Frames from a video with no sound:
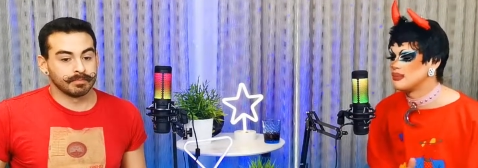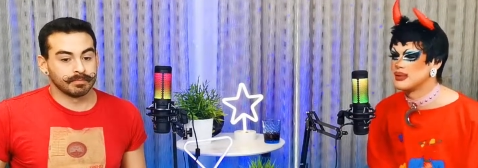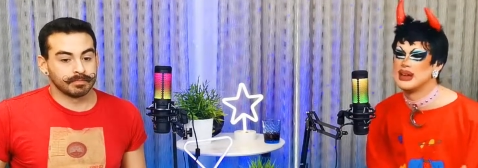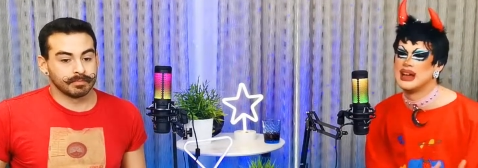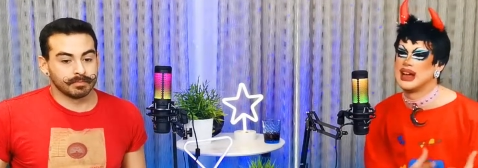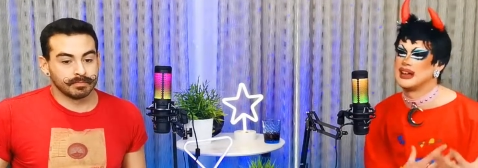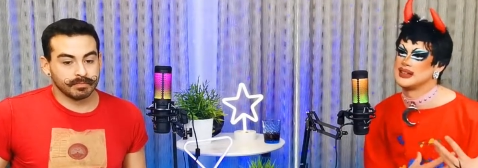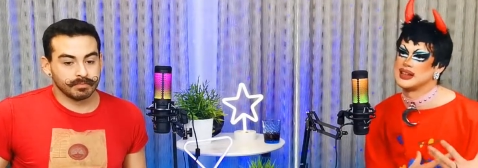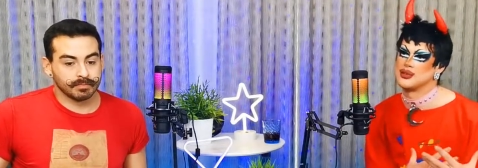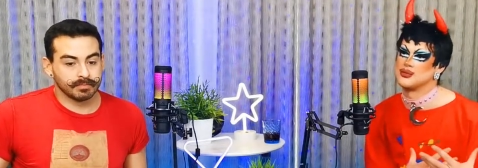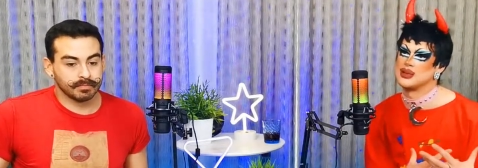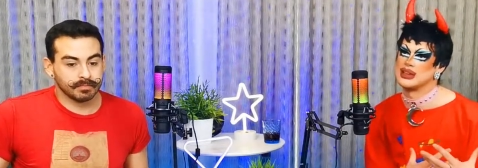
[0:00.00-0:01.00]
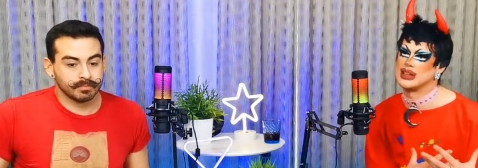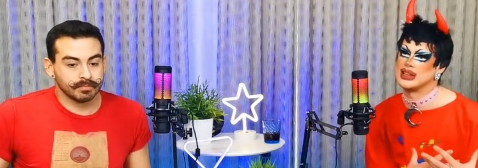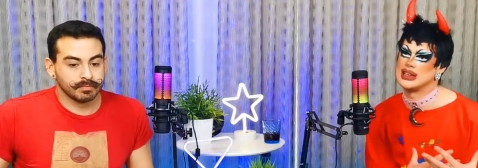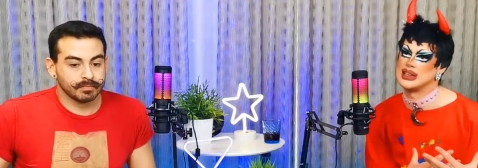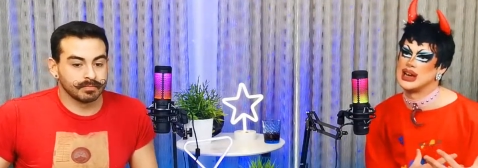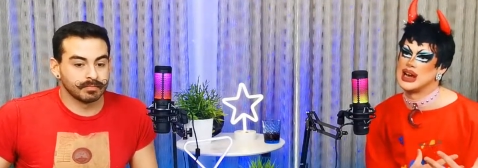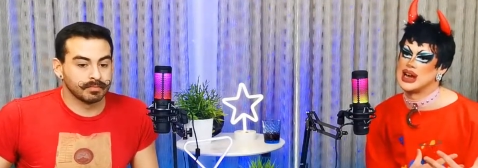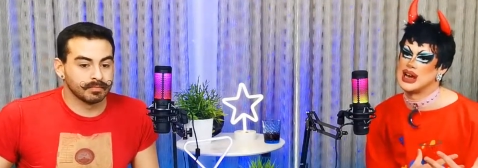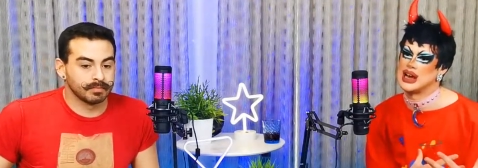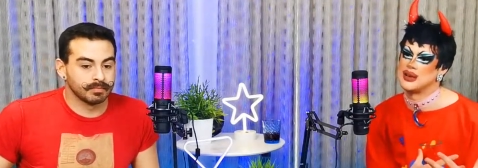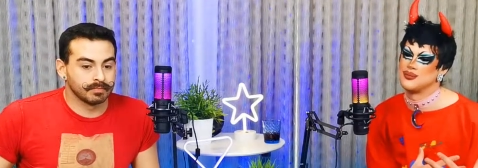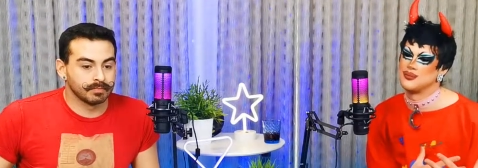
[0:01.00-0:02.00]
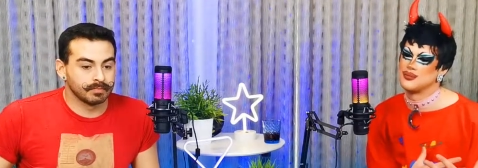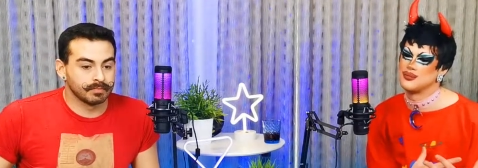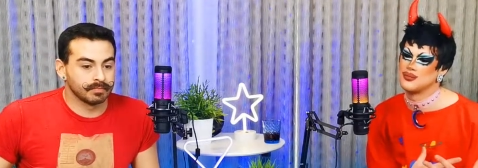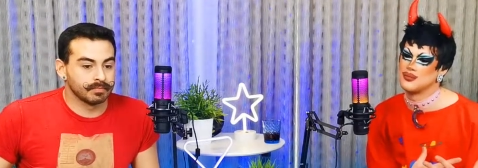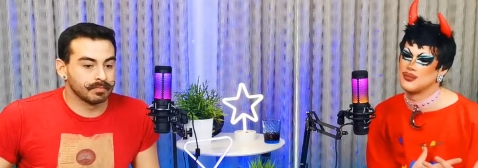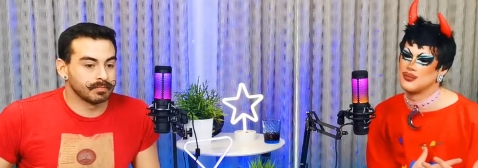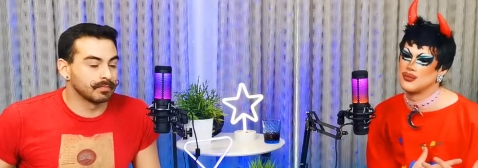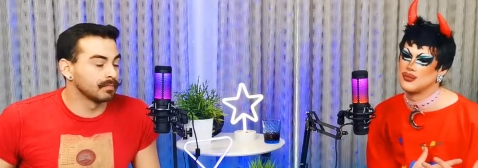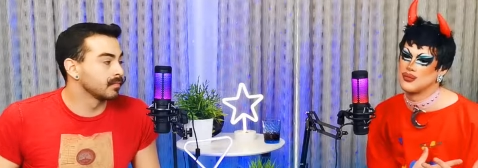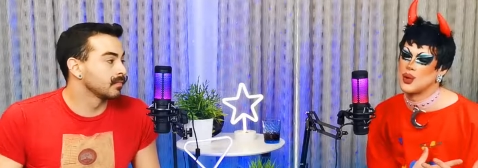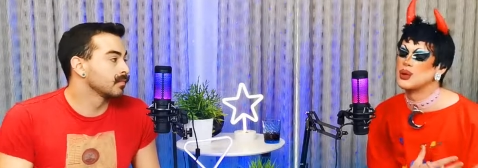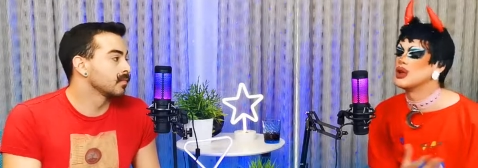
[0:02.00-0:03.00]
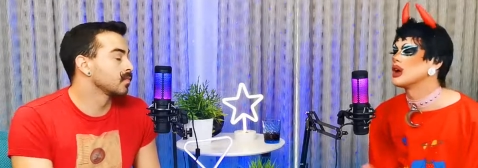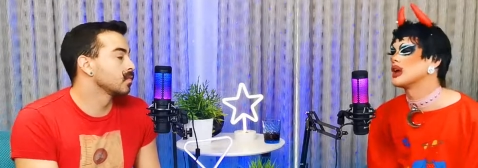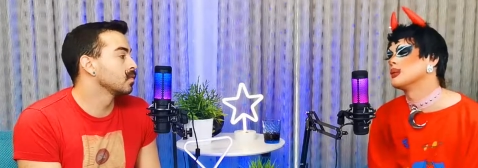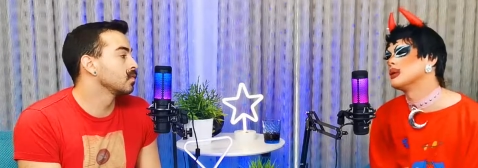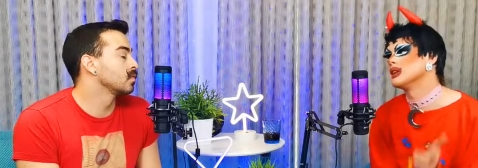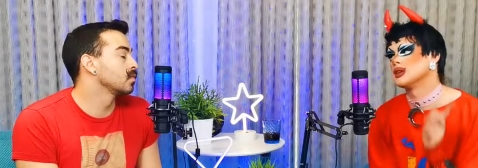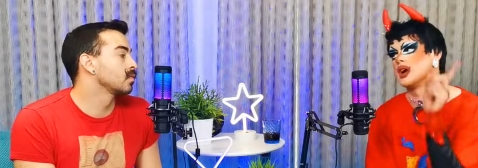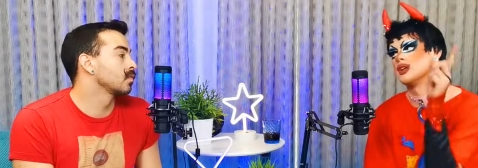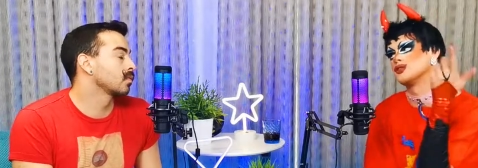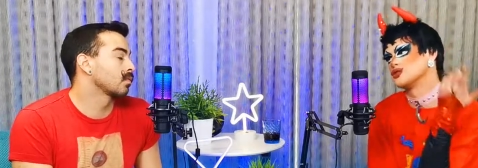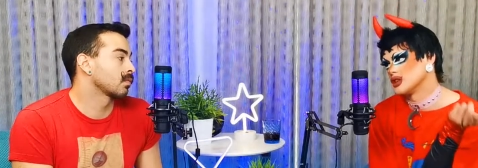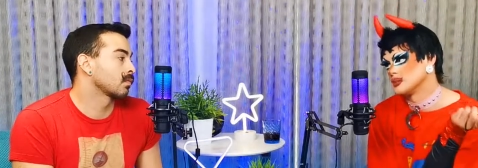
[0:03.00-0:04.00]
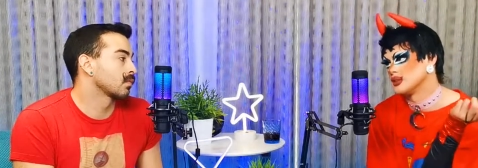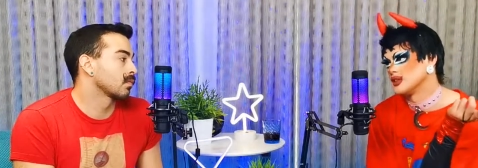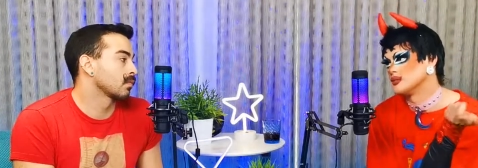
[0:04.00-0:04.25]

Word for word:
Speaker 1: Would have gone home. Tiffany blows up, has like a really